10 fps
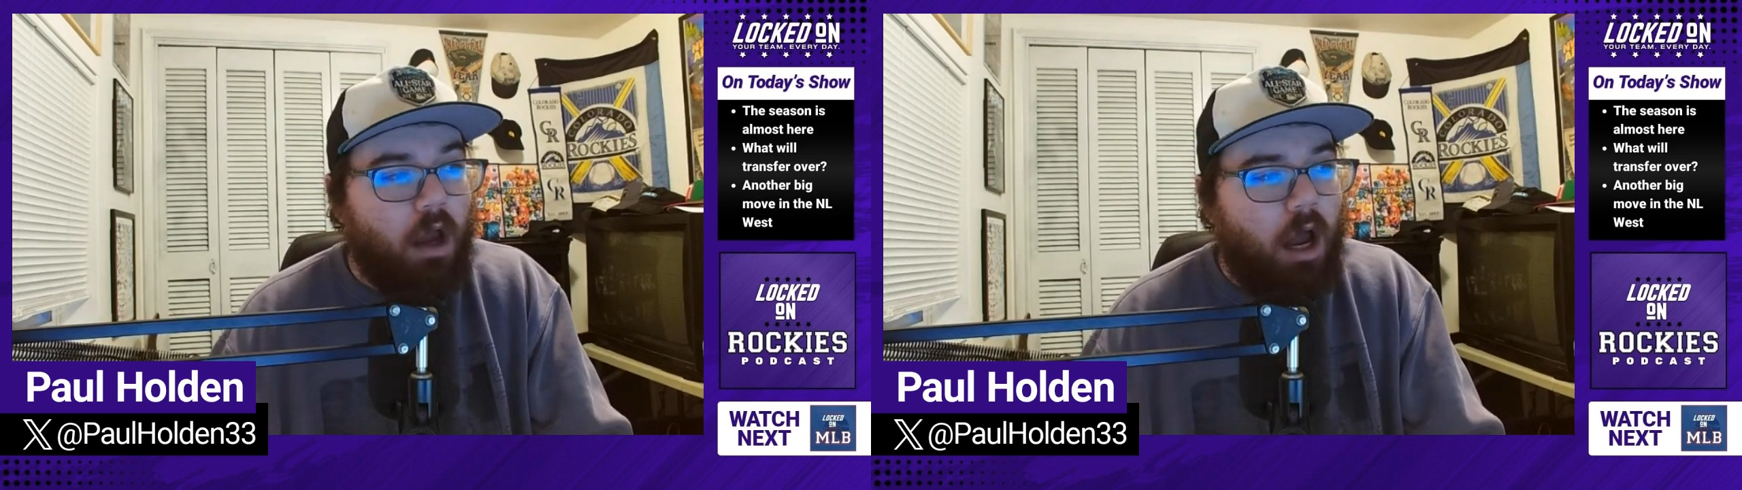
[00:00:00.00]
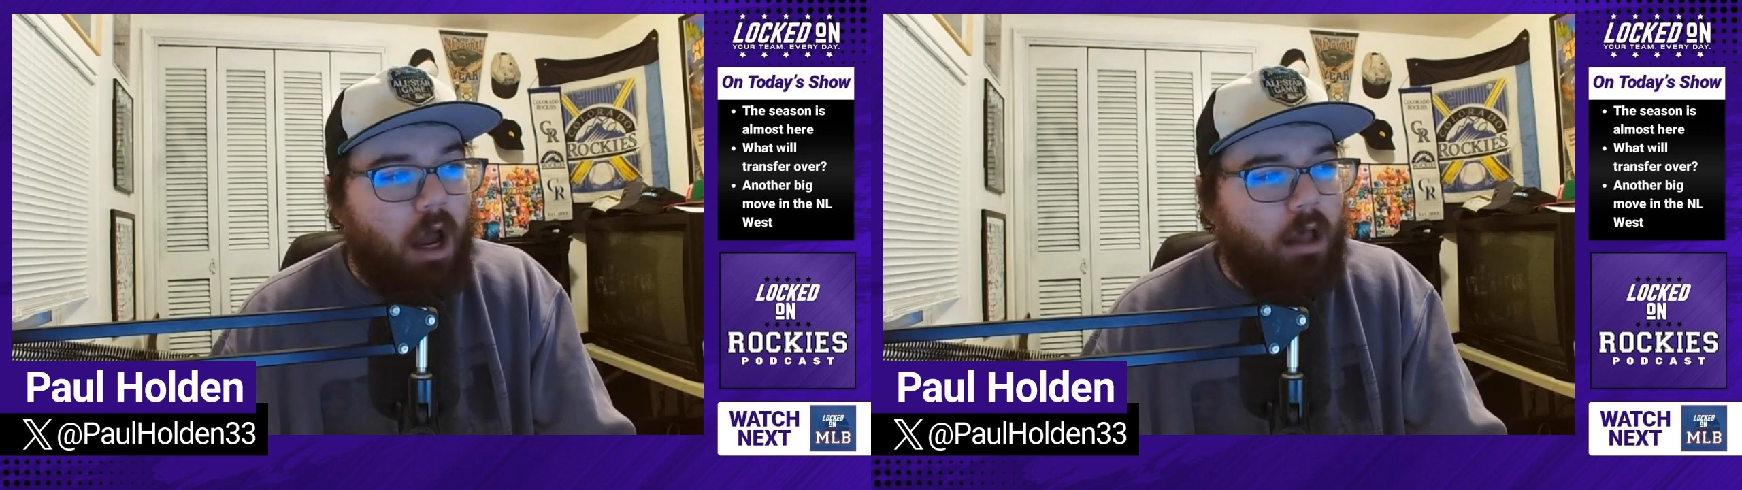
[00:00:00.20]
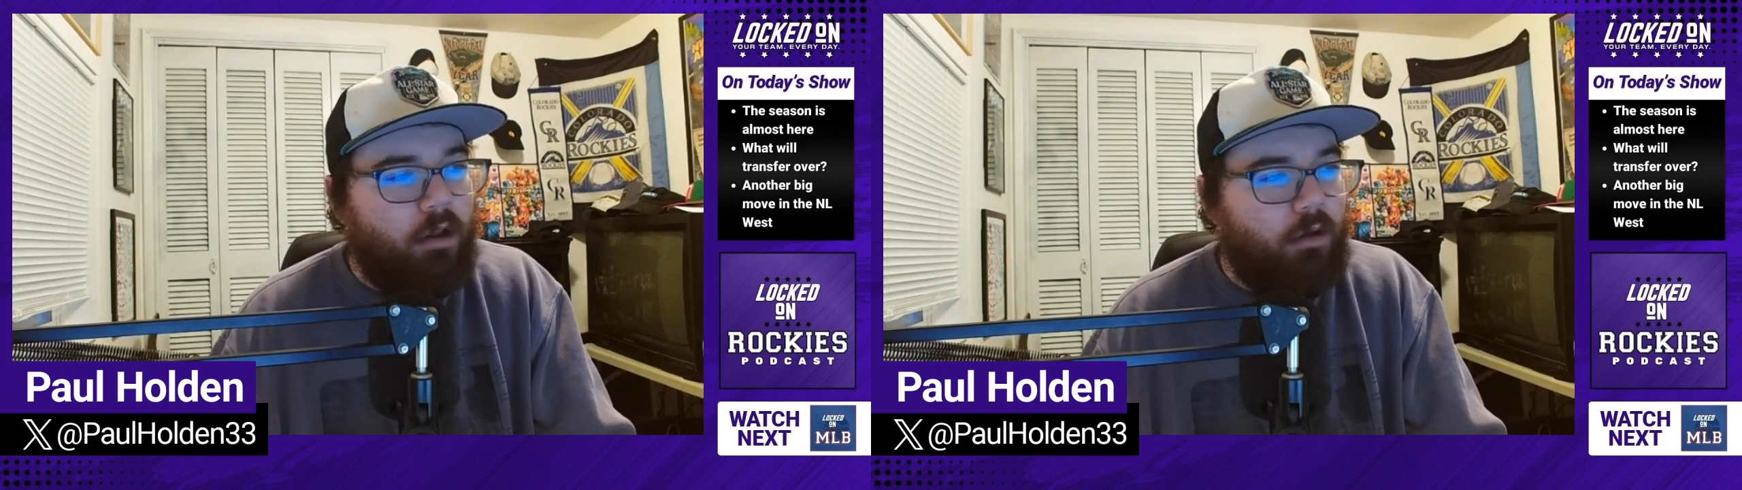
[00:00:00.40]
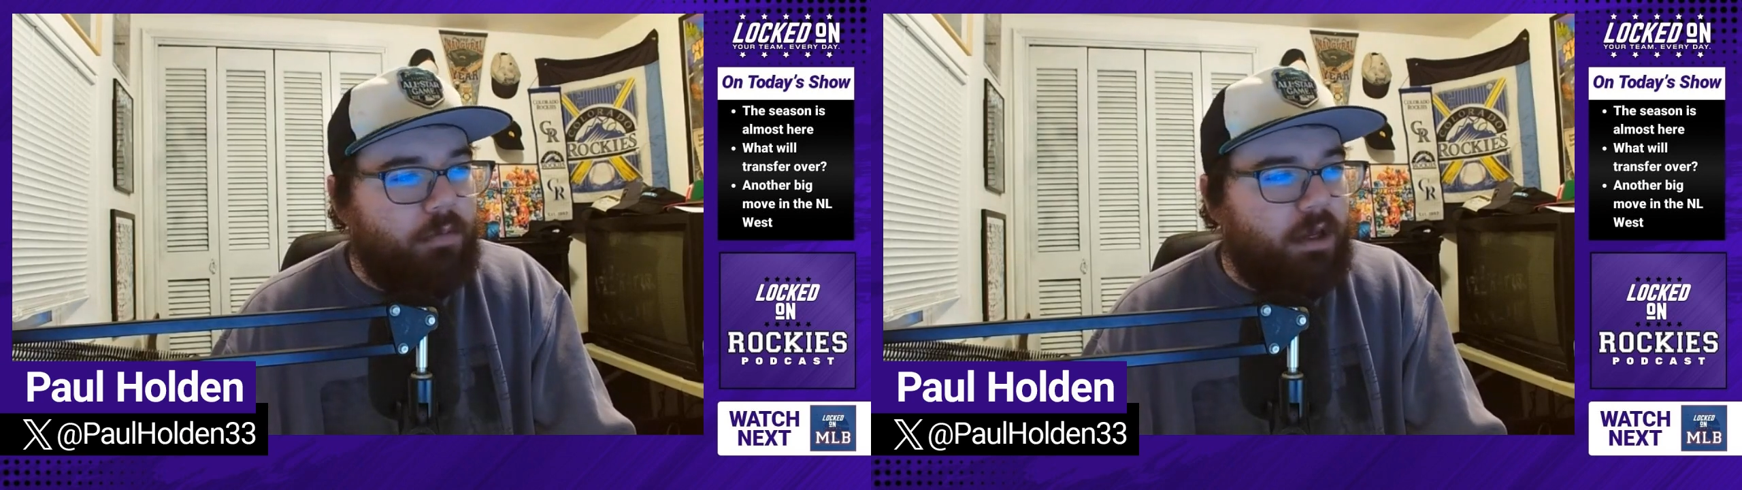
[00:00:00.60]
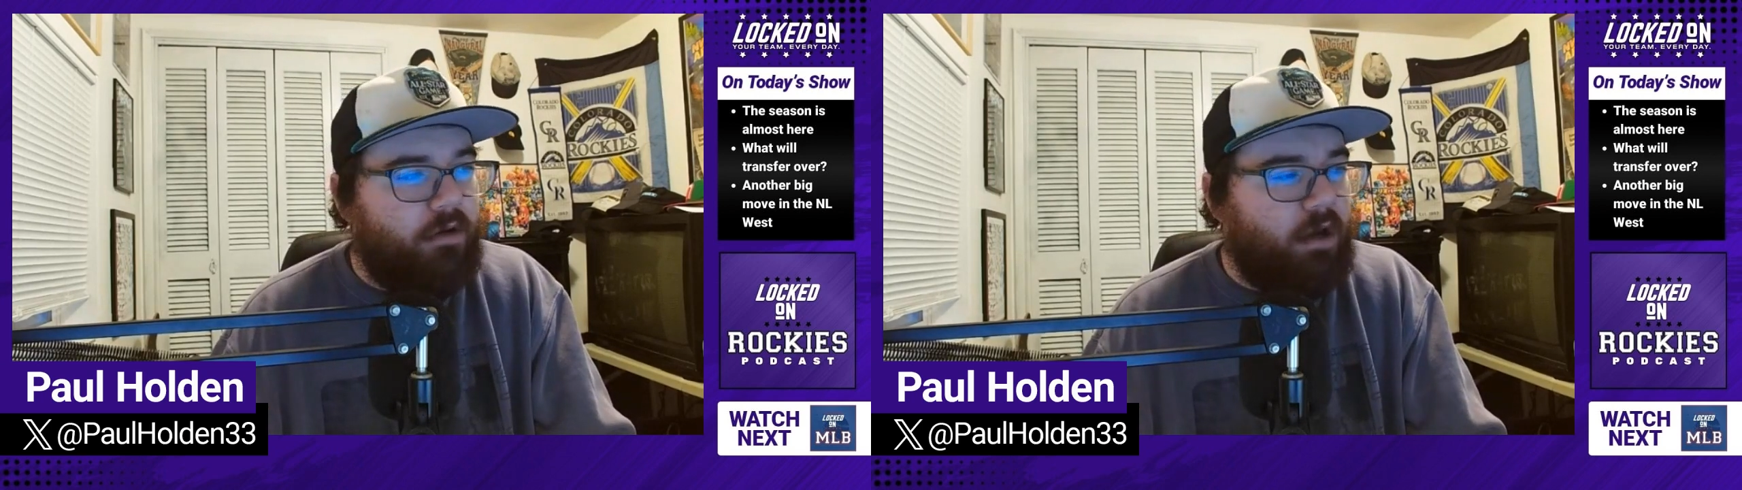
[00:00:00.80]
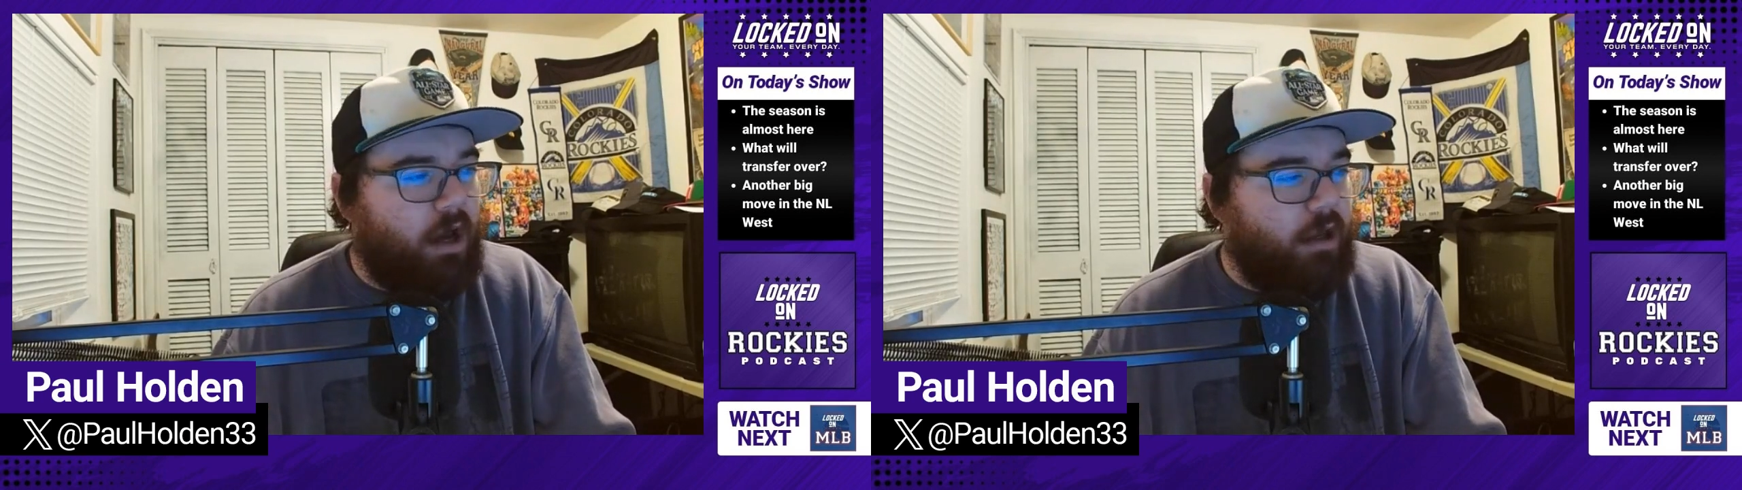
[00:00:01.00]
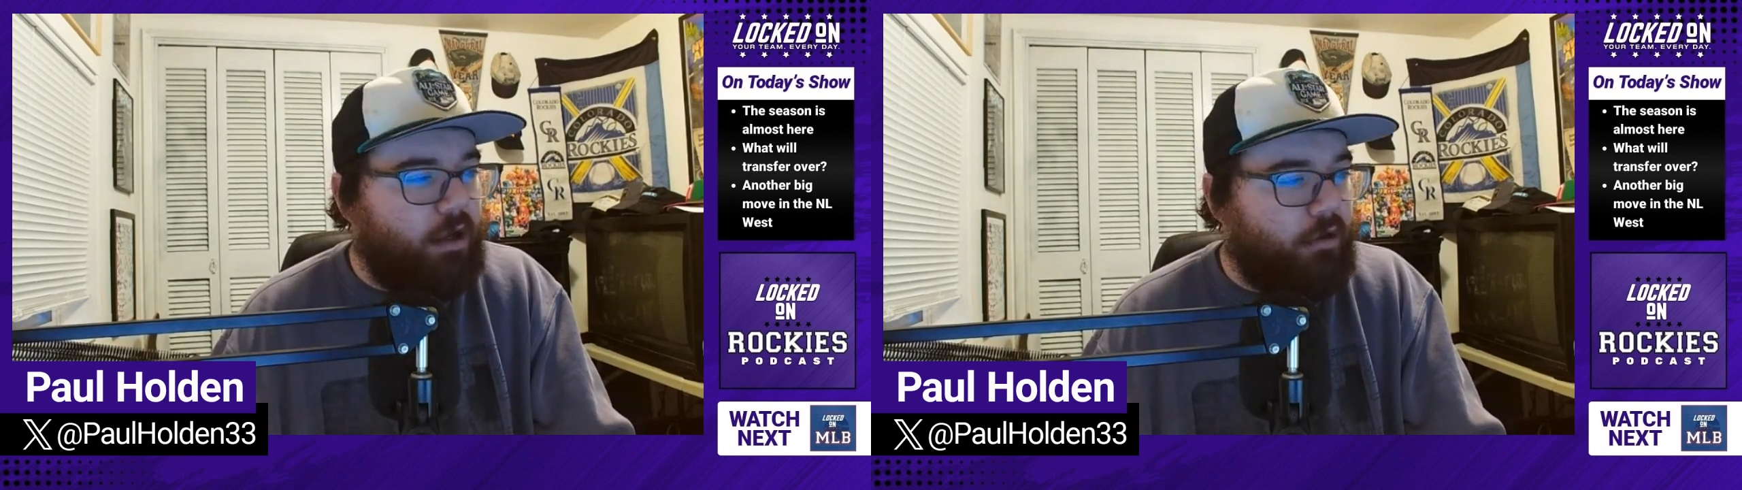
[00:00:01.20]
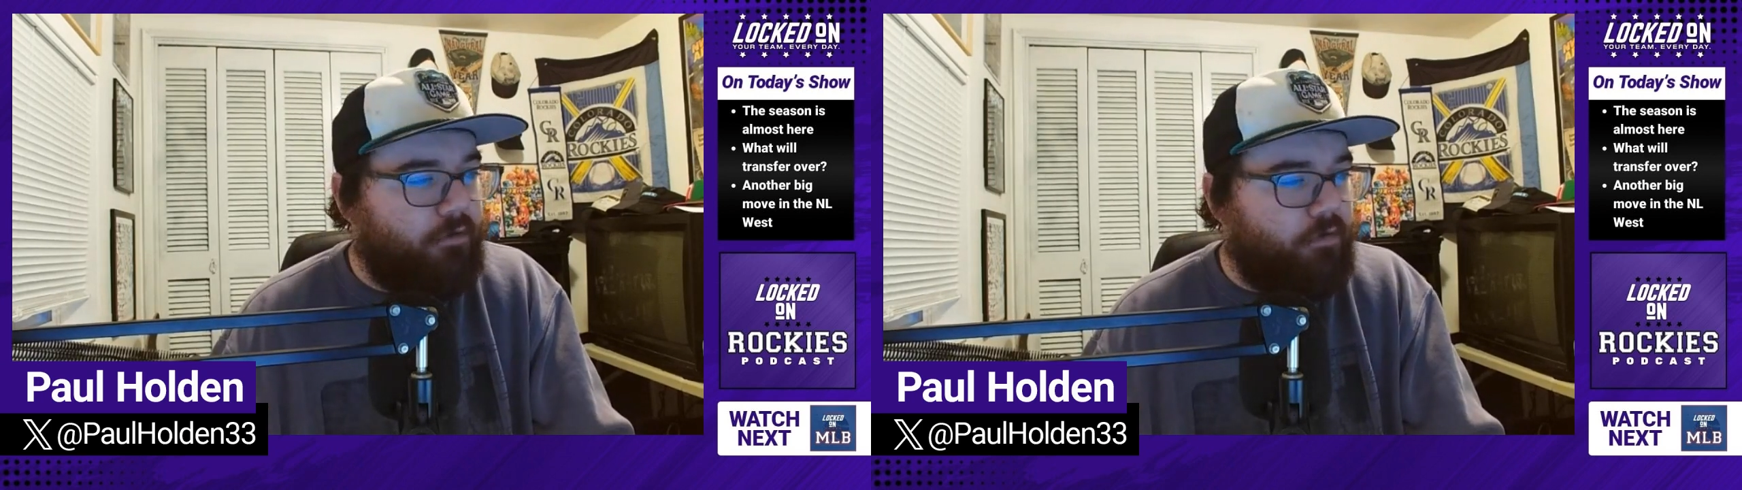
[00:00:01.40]
A little bit
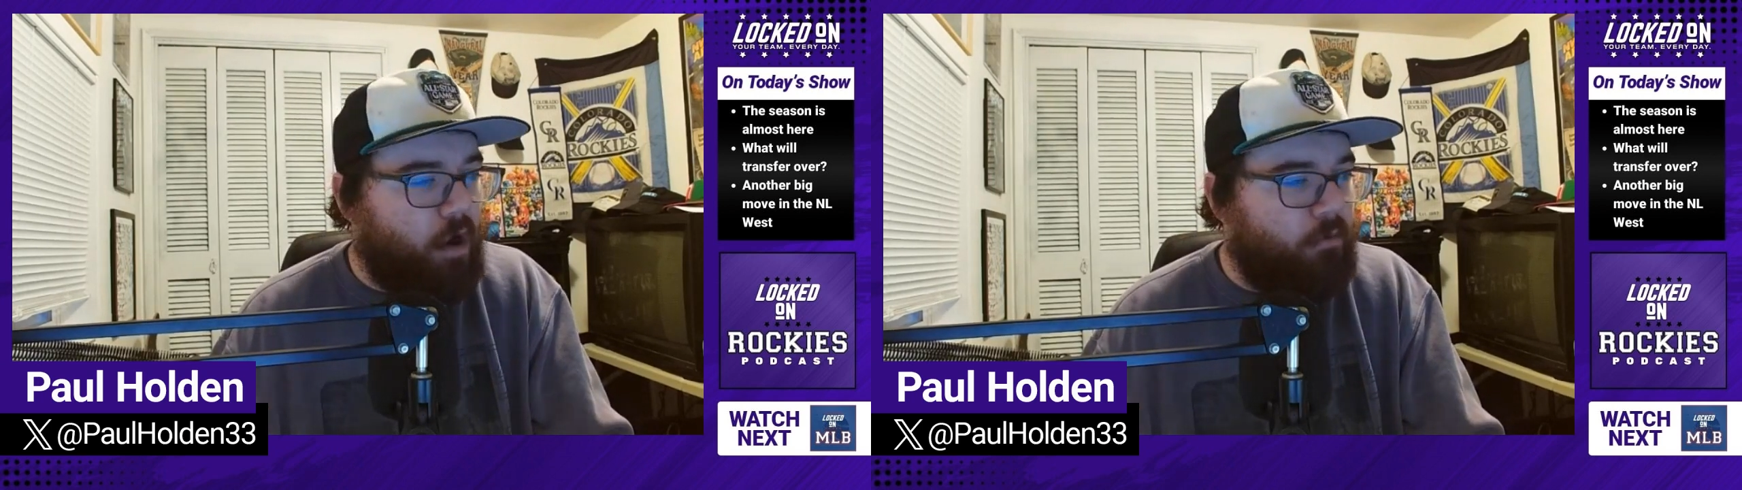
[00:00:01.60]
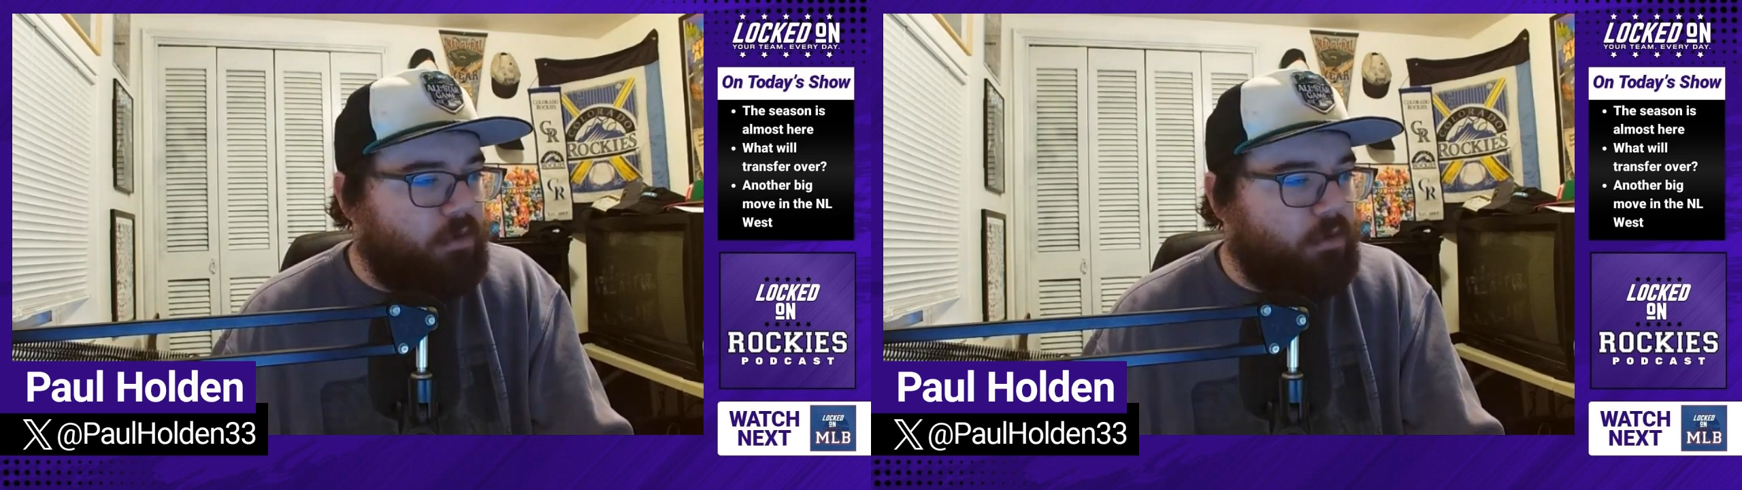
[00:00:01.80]
here from